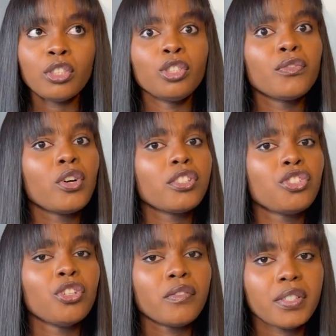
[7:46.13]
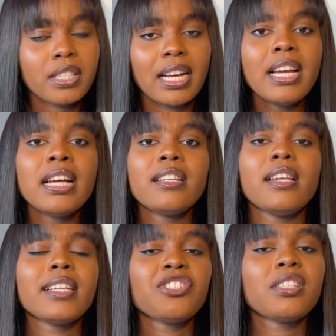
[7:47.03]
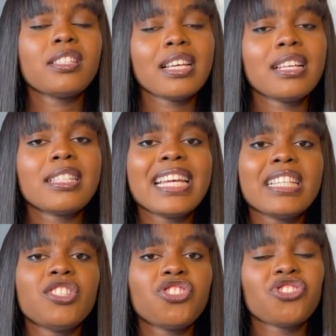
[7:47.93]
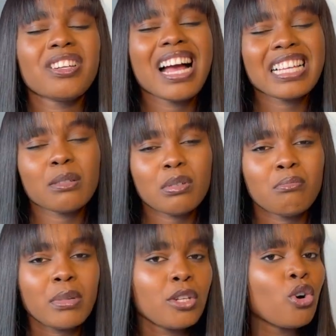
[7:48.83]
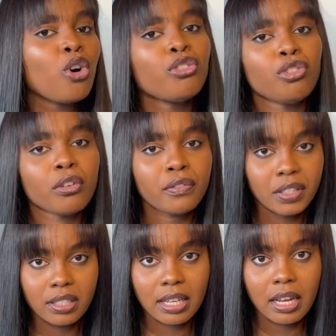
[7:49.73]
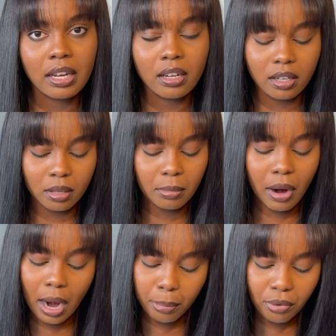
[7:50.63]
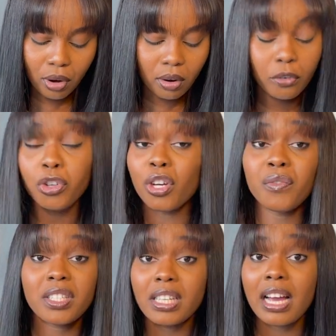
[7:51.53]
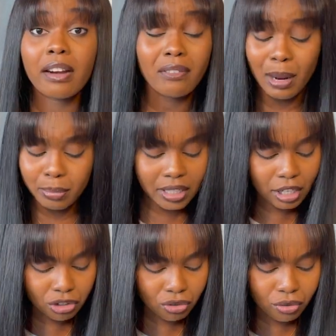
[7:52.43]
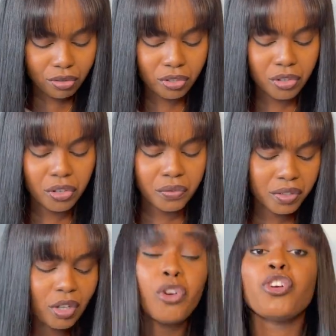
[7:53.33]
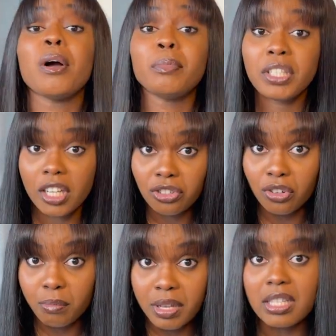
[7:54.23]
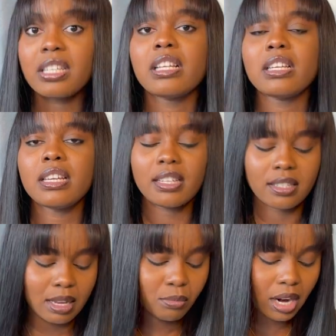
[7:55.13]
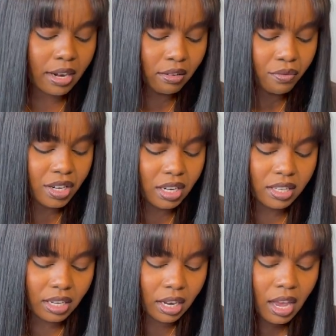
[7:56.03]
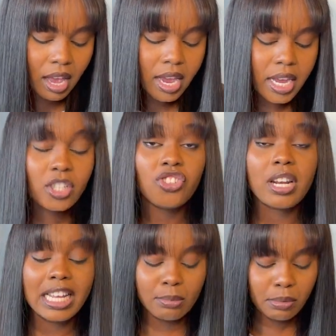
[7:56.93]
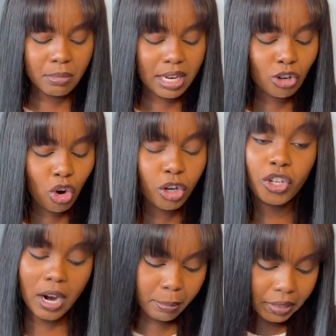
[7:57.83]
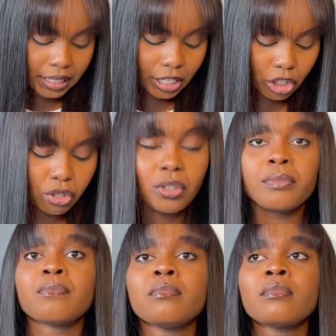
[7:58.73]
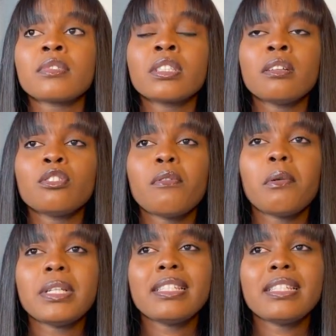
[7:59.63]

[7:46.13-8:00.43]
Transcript: you've gotten your visa the letter just says a decision has been made on your visa um uh, on your visa application or is it on your visa on your application basically yes i'm kind of reading it here a decision has been made on your application so from the